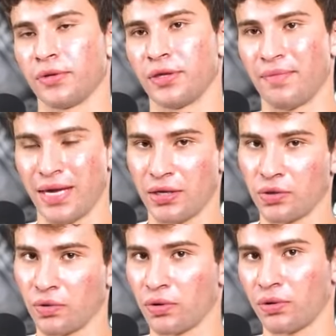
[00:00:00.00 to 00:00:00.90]
But with the
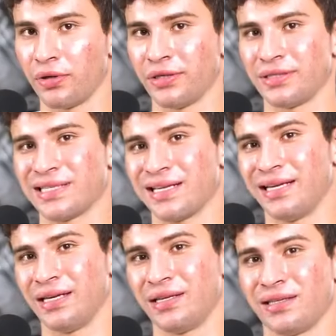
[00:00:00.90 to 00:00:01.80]
manual, it's
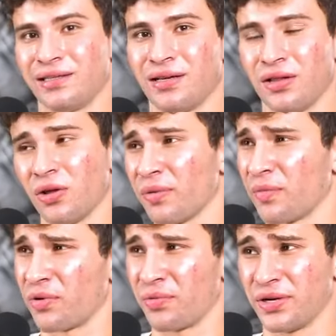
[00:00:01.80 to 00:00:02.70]
like a
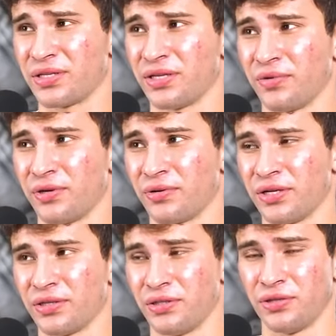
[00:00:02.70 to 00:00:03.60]
little bit more risky when
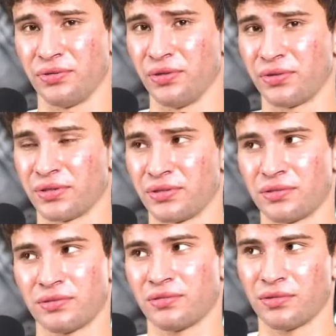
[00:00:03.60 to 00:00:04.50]
you're racing too. You can
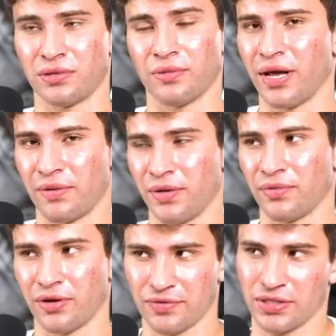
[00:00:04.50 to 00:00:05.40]
the amount
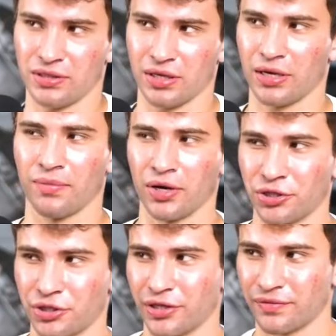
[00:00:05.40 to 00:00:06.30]
of people I've seen like
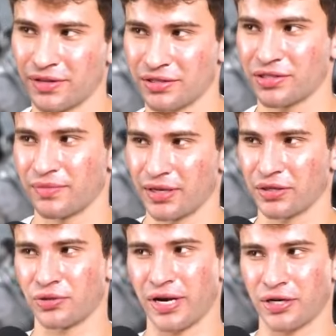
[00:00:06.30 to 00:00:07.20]
money shift next to
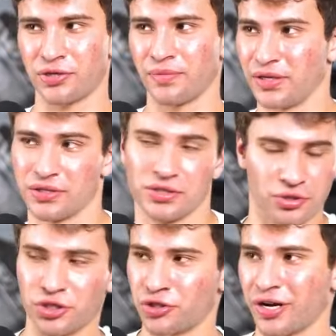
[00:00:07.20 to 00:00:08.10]
me at the drag strip
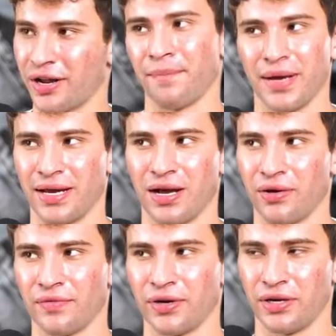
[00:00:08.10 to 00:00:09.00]
because they're just trying to bang
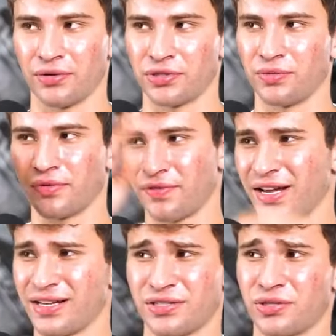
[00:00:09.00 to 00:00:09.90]
out every gear super
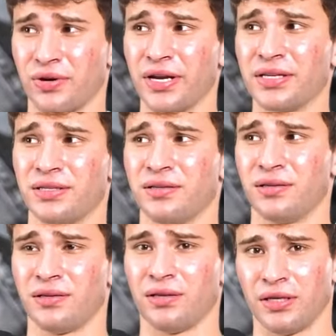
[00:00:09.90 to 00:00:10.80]
fast. It's
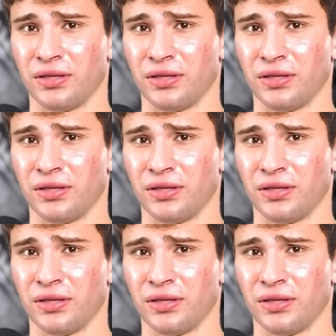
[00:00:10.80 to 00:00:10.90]
crazy. Yeah.